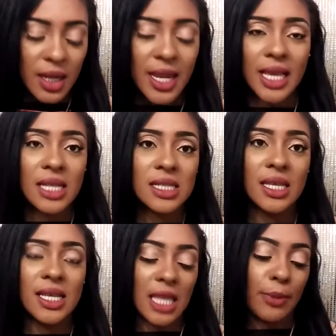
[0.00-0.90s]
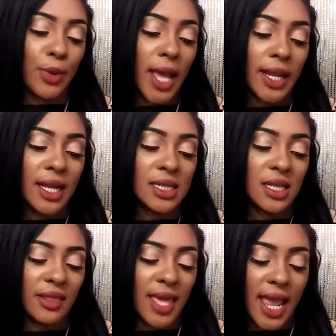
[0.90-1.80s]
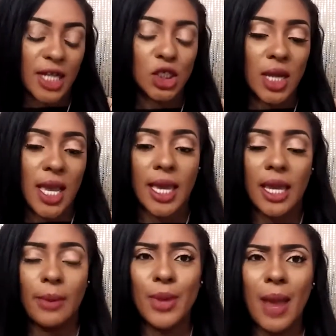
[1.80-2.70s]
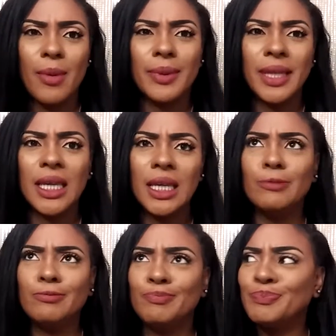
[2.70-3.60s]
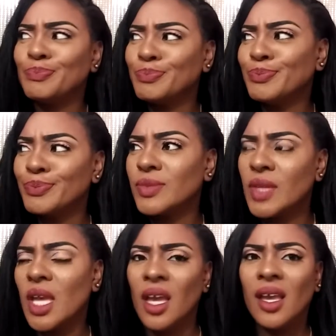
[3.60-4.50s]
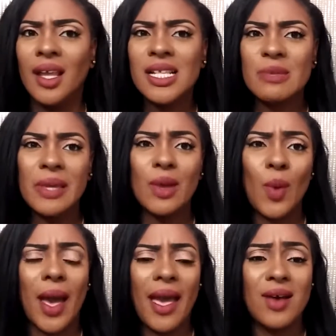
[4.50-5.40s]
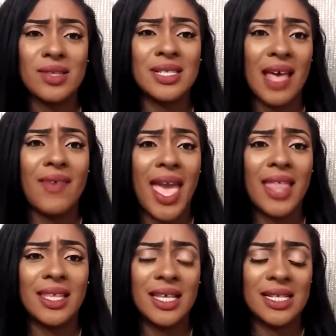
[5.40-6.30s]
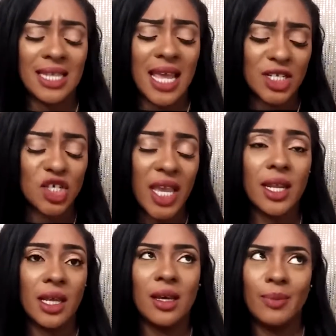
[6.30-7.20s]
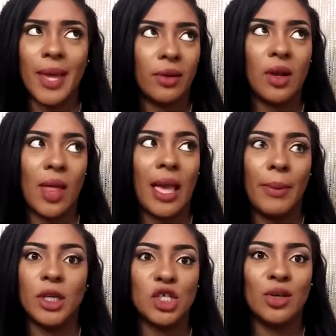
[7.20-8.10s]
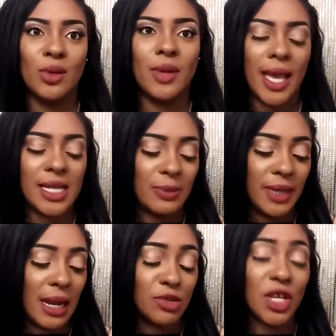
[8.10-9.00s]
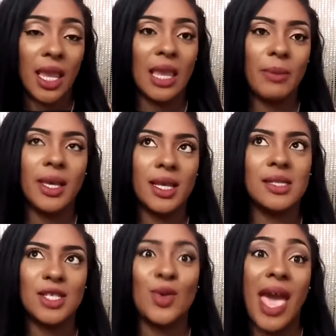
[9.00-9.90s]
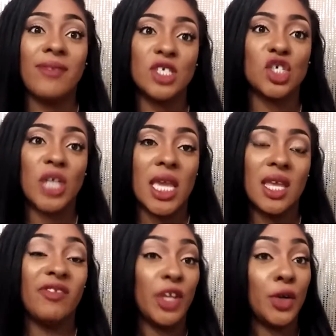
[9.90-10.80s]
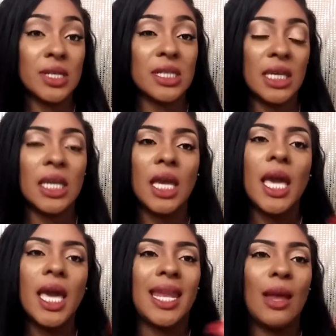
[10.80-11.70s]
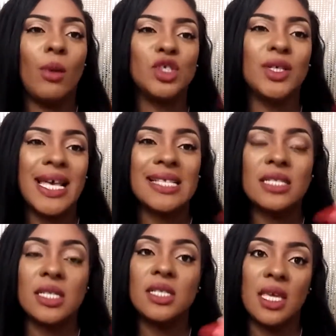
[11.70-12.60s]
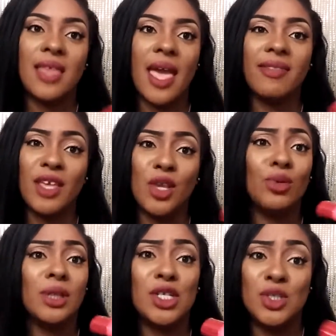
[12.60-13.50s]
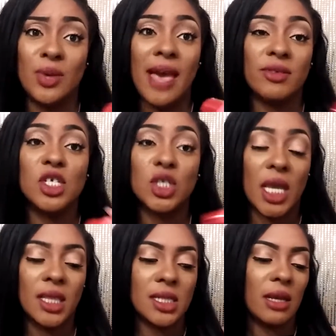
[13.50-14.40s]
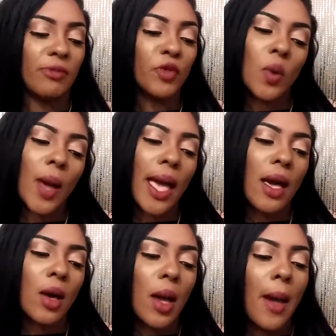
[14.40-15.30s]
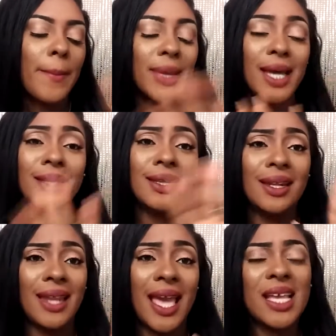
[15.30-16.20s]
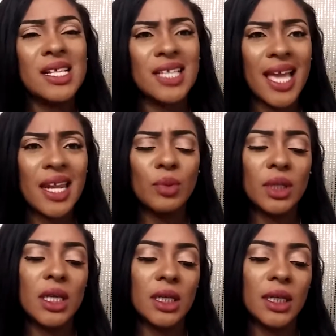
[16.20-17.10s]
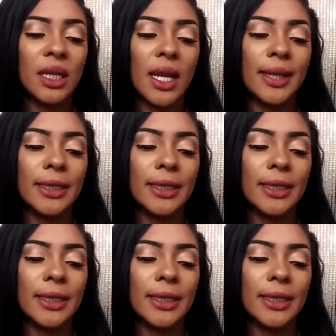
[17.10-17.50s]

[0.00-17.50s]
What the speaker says: Next is a product that I tried probably, it's been a while since I've had this, and I shake it up. I don't know, like I'm going to show you guys, but I'm shaking it because you have to shake it vigorously, and I want you guys to see that you really do have to shake this up for a while. But other than that, it's kind of really good.